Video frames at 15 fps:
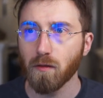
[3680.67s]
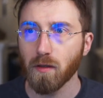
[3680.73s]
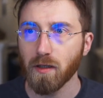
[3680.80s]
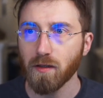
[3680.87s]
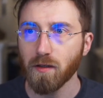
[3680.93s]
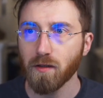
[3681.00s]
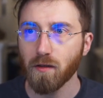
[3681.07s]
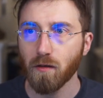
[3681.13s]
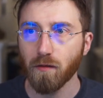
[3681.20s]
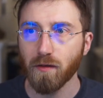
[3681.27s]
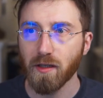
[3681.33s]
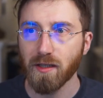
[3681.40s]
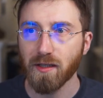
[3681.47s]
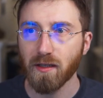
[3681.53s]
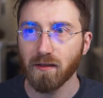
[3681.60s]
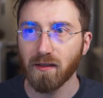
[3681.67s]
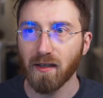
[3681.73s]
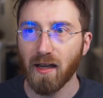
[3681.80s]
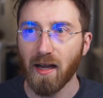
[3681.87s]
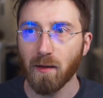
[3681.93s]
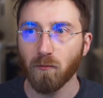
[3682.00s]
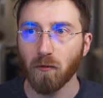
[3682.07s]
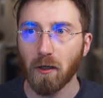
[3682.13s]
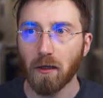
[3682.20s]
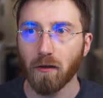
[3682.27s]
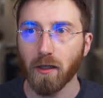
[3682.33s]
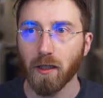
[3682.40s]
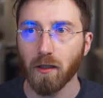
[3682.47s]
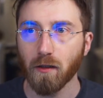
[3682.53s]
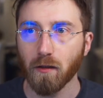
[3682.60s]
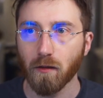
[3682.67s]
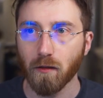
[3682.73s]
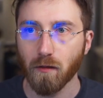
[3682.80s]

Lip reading: So let's just call this library.